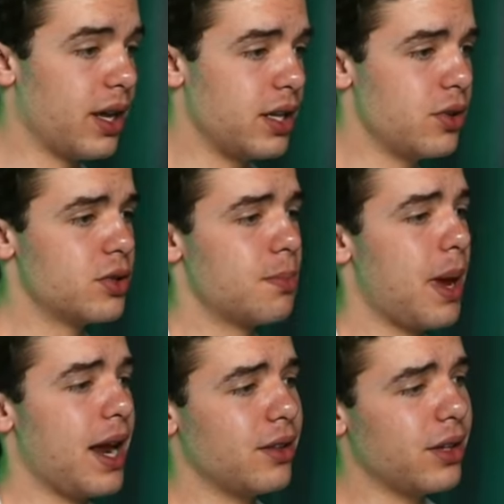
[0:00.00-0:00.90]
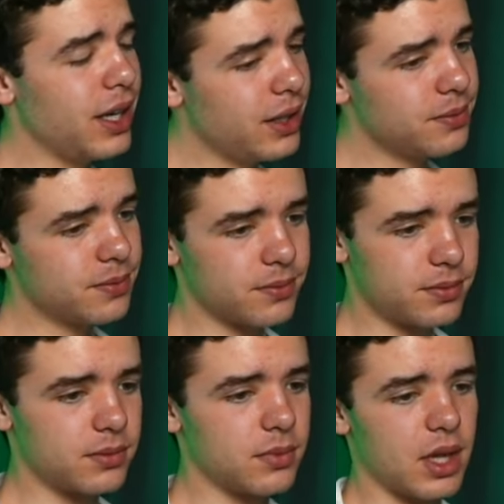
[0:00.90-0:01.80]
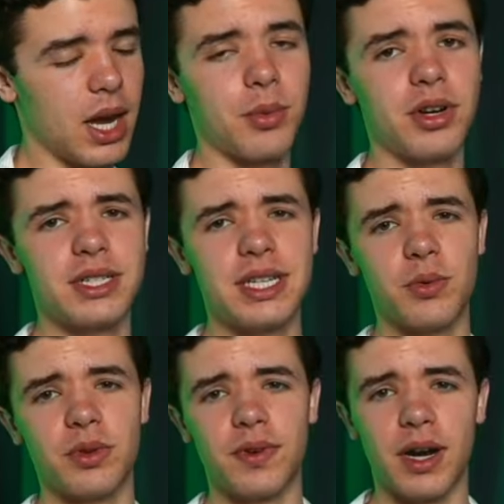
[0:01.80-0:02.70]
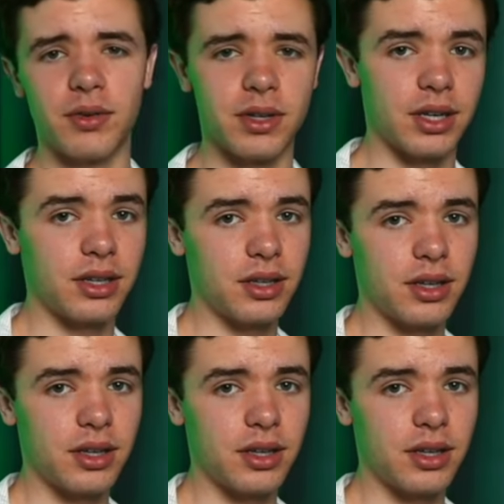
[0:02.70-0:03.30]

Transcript: I use mainly, I'm going to stick with Final Cut